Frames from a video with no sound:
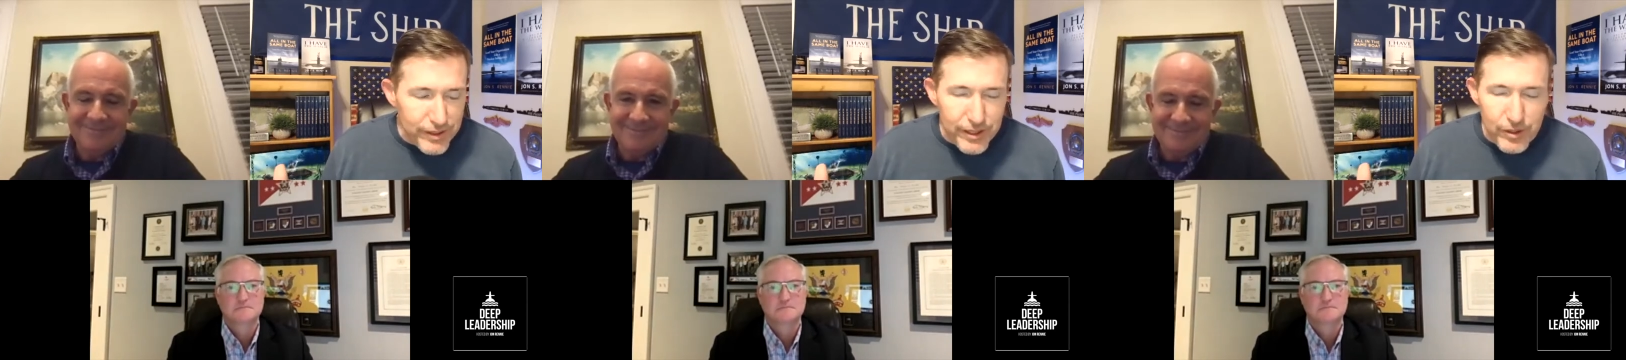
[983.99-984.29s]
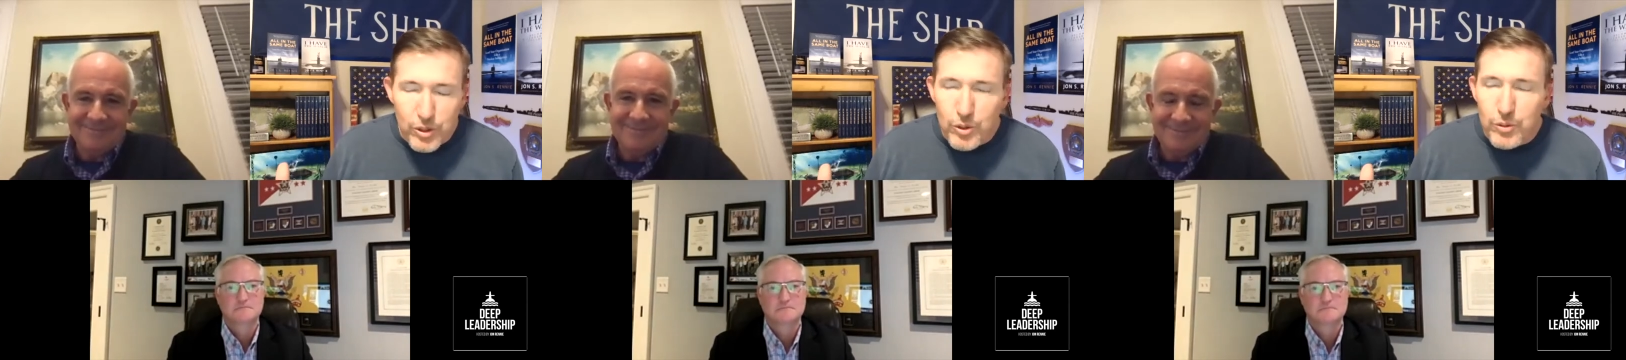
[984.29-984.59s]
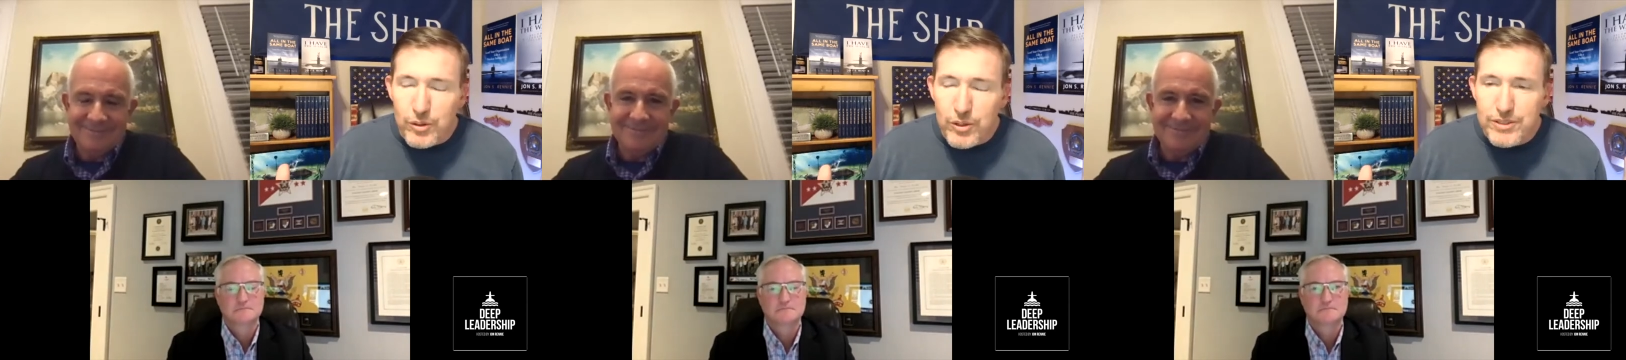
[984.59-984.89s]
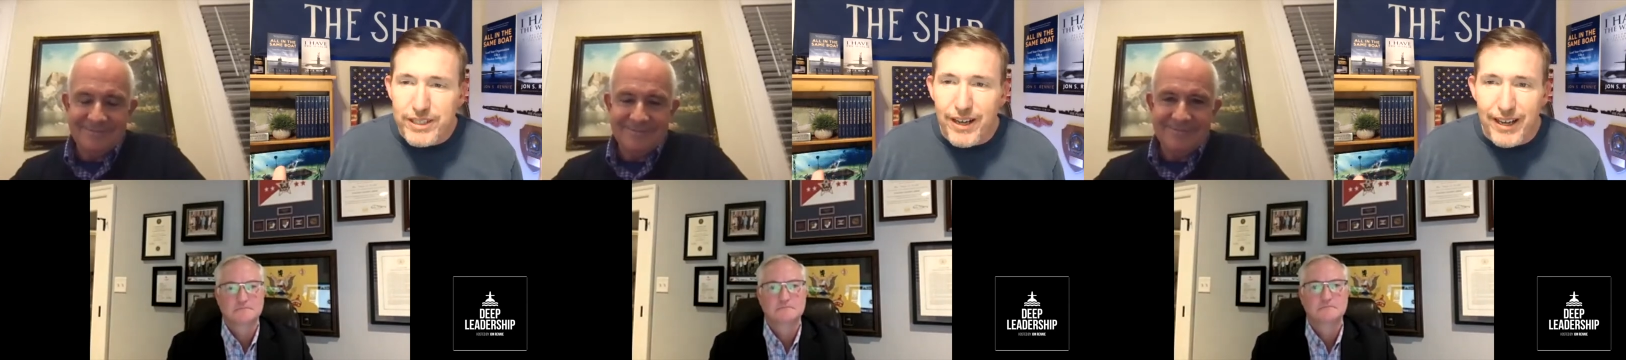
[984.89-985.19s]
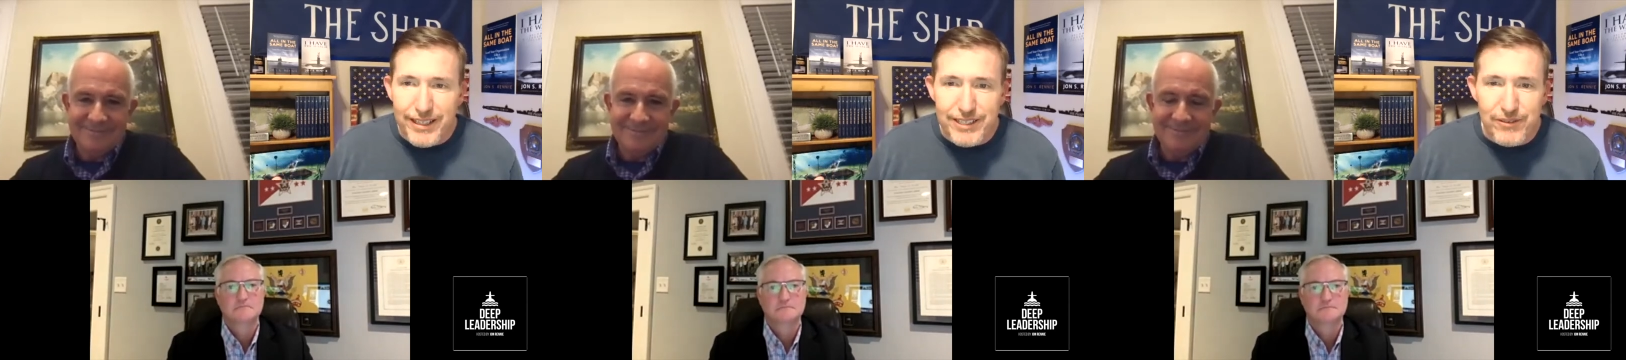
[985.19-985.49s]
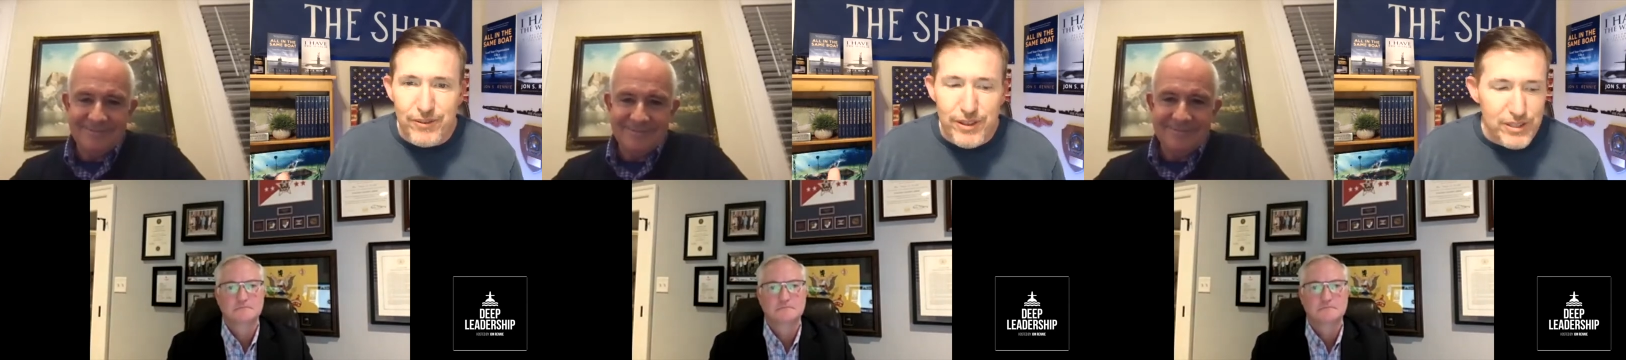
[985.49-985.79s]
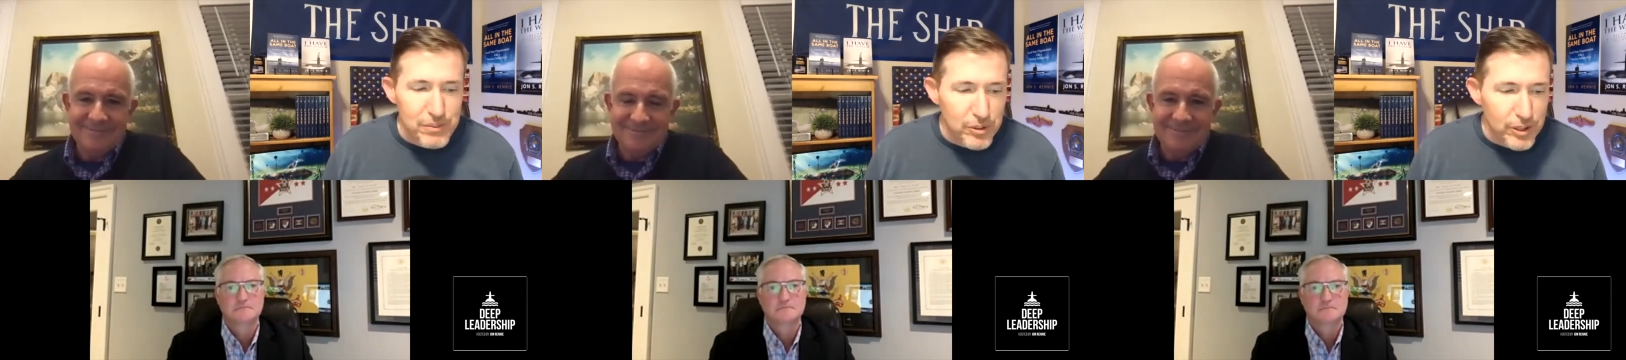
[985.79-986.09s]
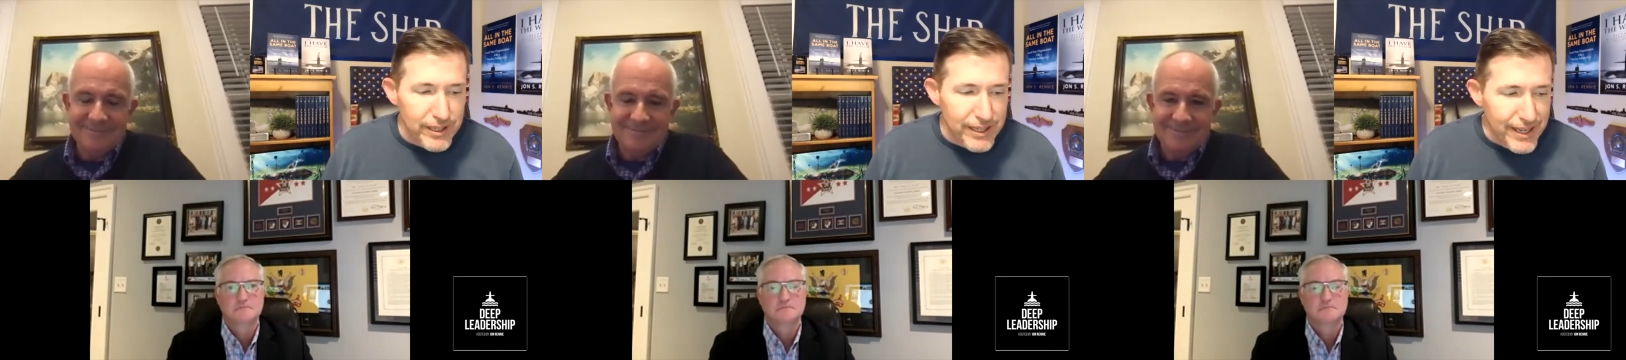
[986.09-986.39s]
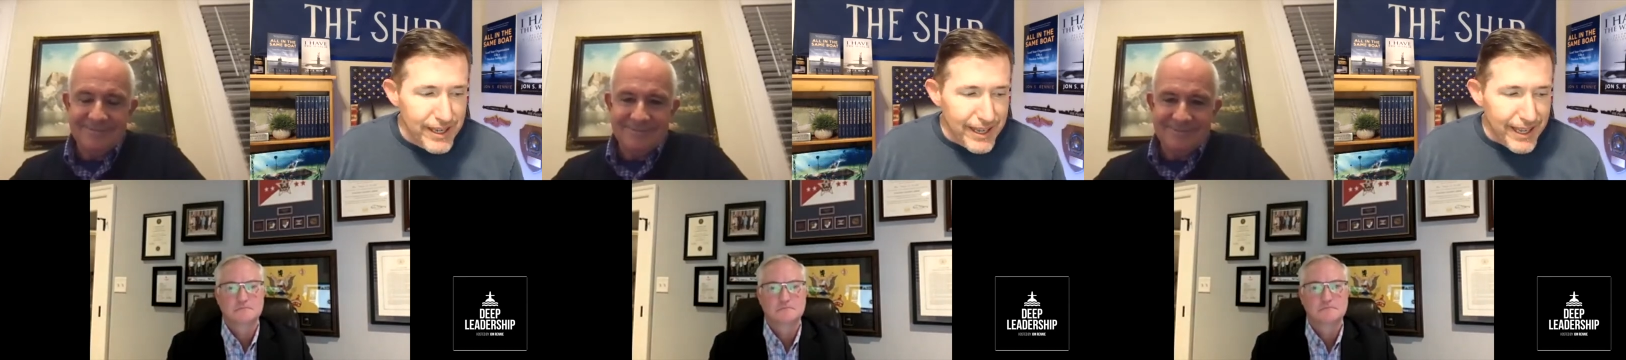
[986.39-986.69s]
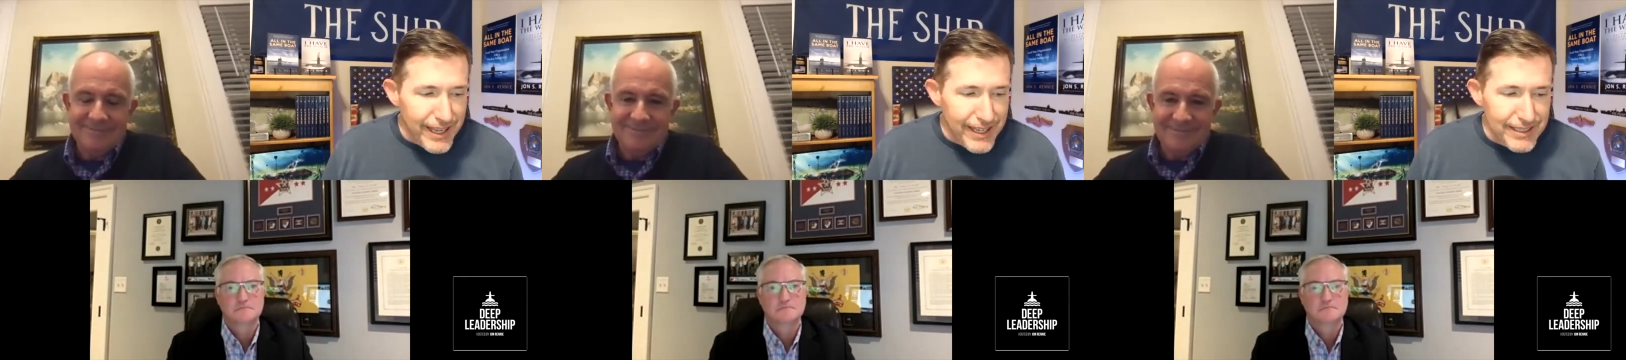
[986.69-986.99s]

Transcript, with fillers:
Speaker 1: You know, who who's the audience for this book, mm.